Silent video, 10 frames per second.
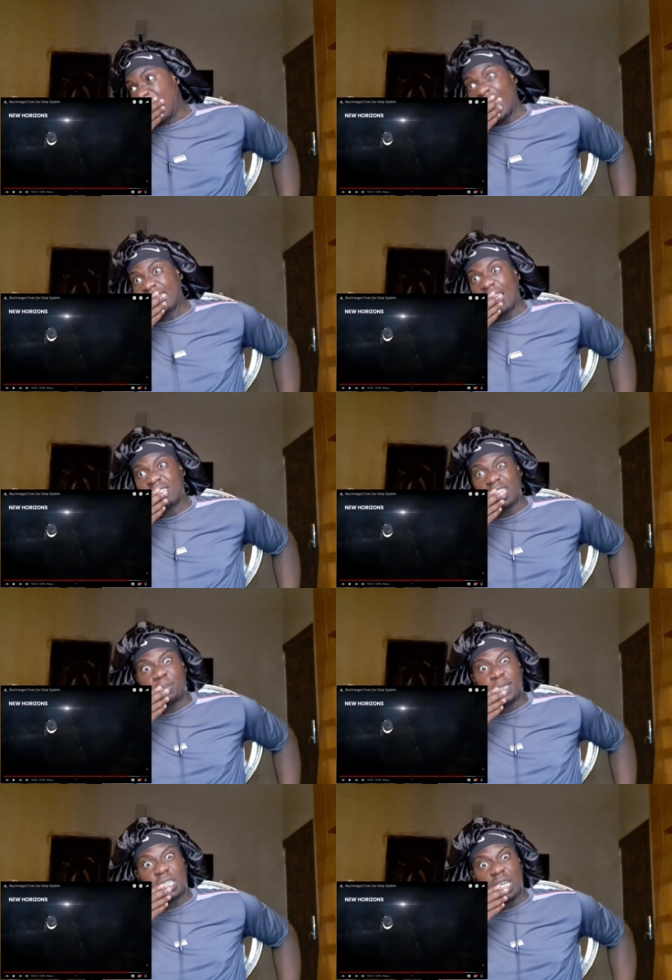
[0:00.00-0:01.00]
That sounds
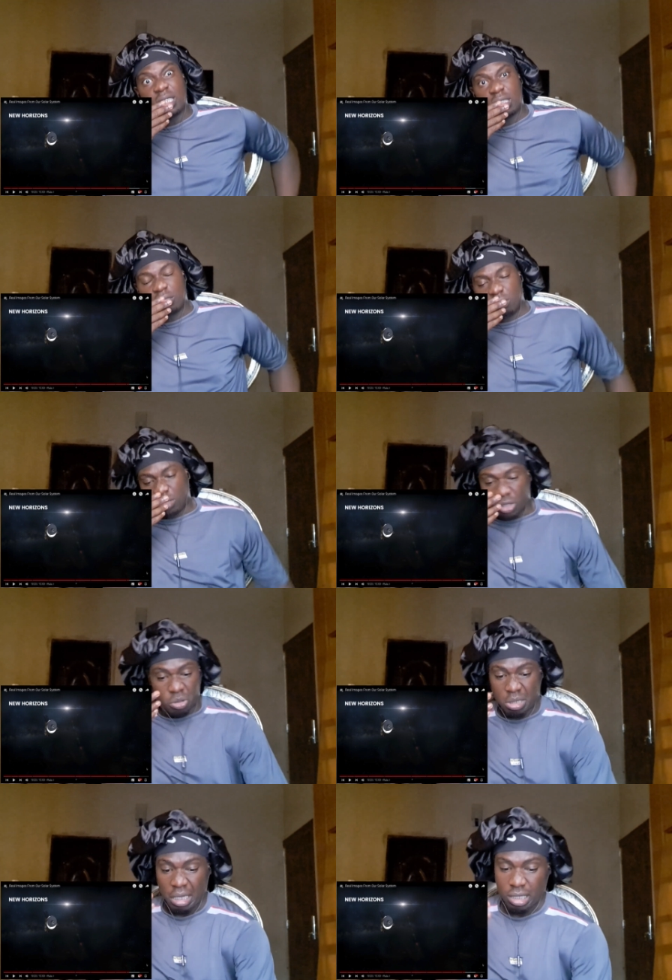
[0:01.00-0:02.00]
suspicious, don't
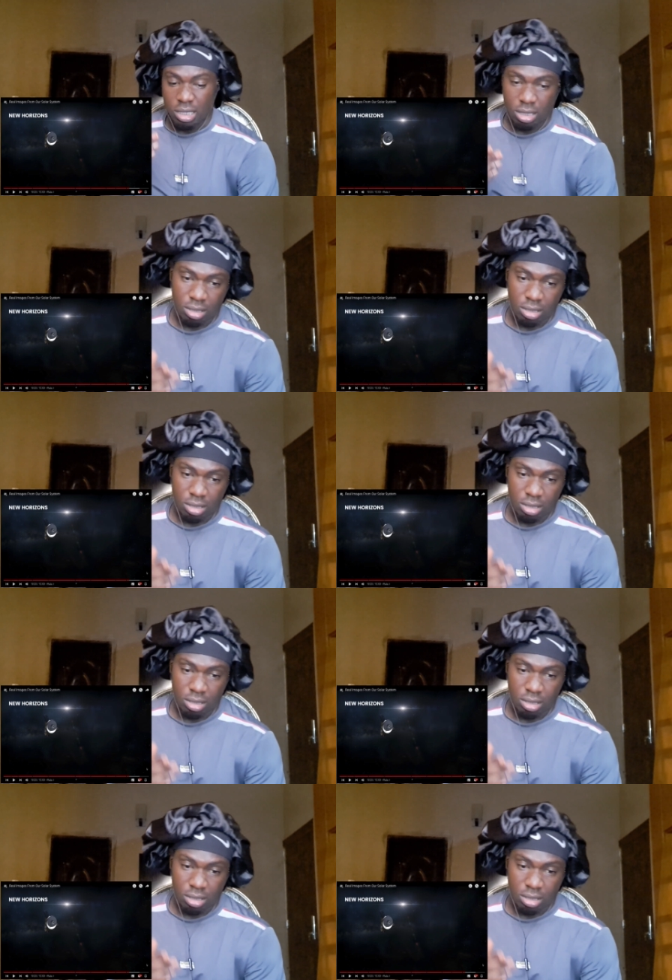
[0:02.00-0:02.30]
you think?